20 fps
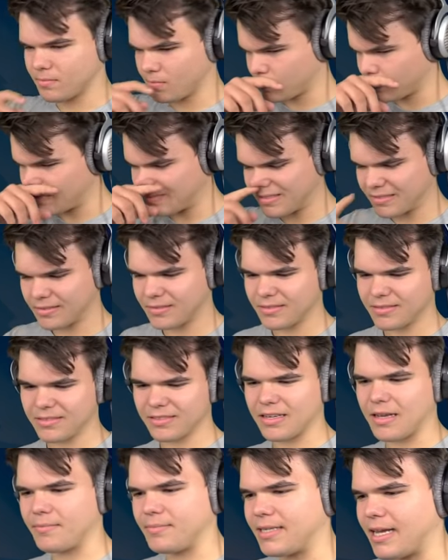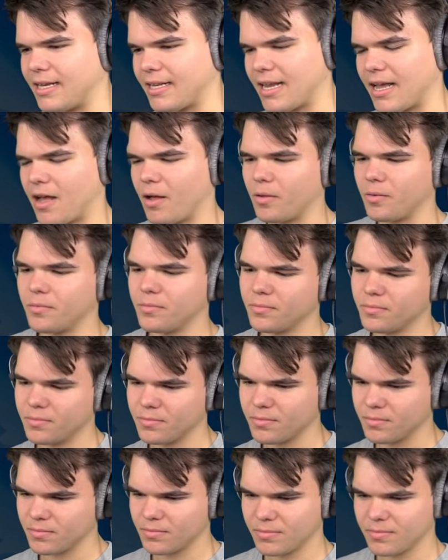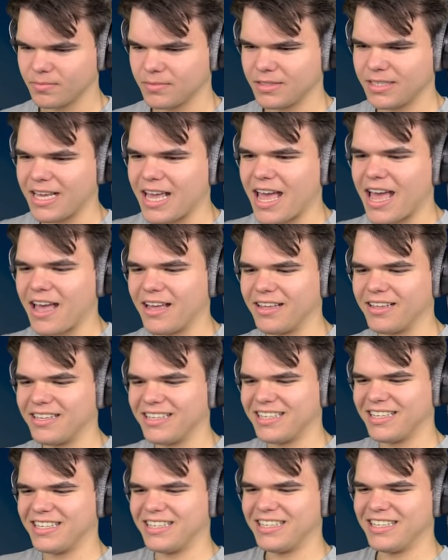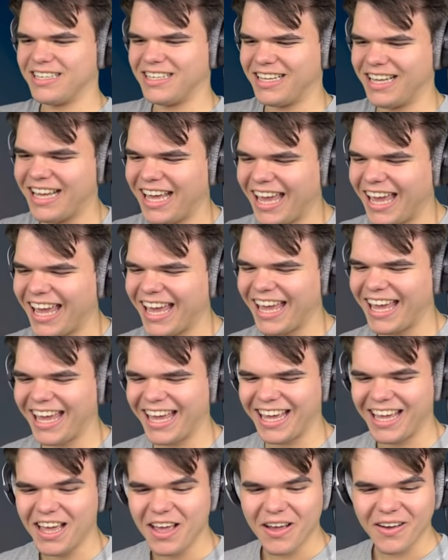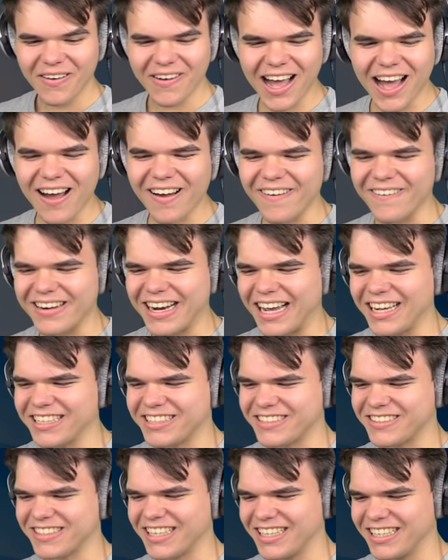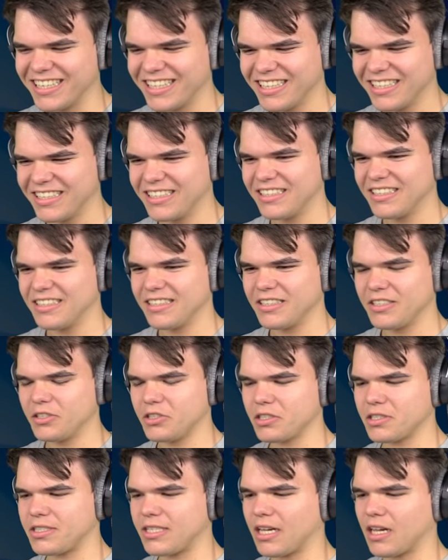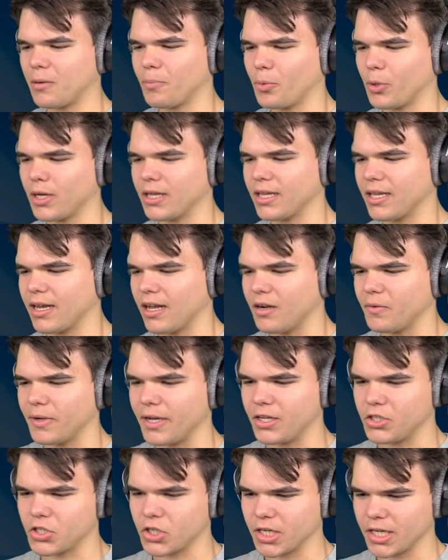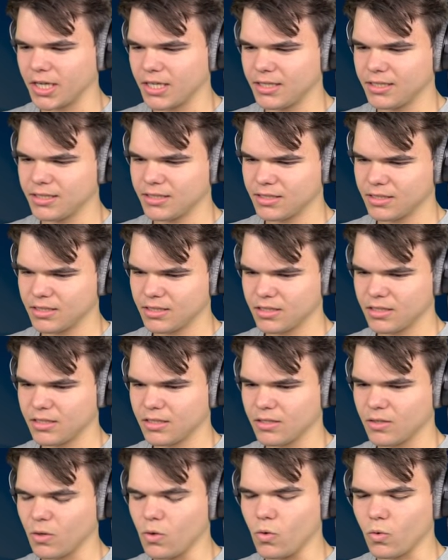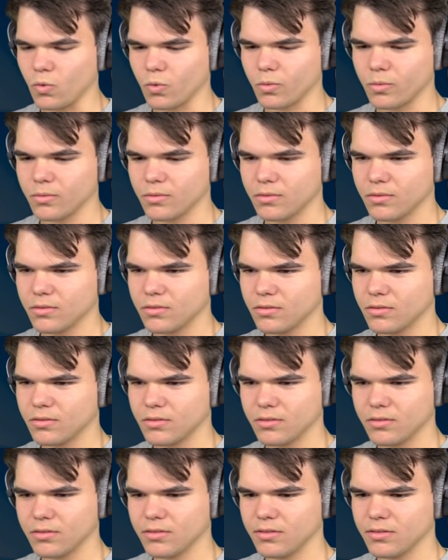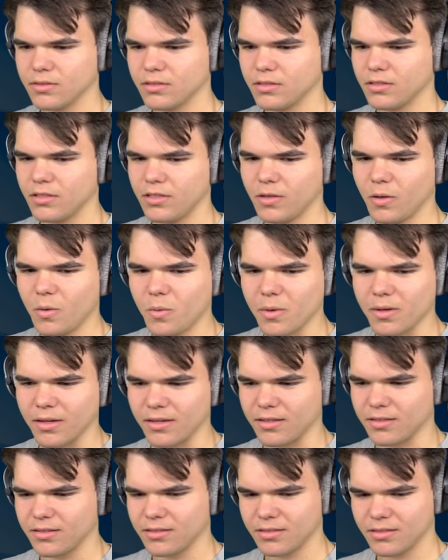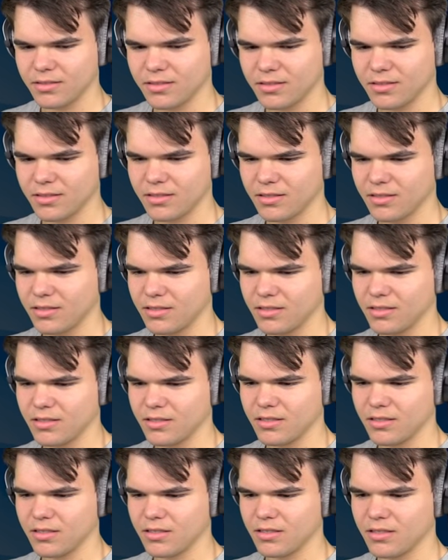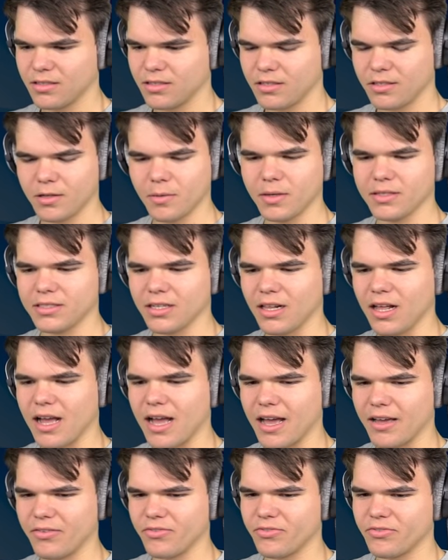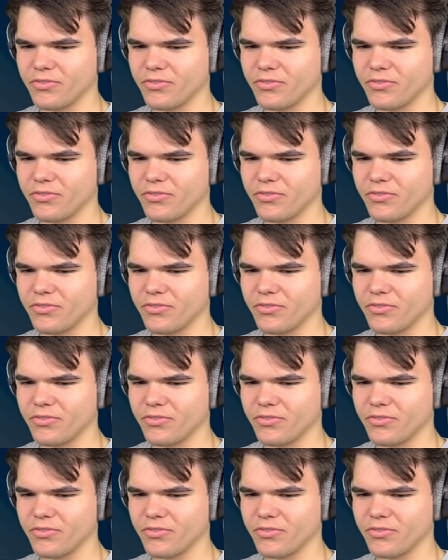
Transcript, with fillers: See, Jelly's dead. I'm dead now. You actually are dead that time. Oh, yeah. I'm dead. Oh, so, nice. Who am I fighting against? Just teleported the gun away, Jordy. Ooh. Who am I fighting against? No one. There's no one. There's no one alive. No one's alive.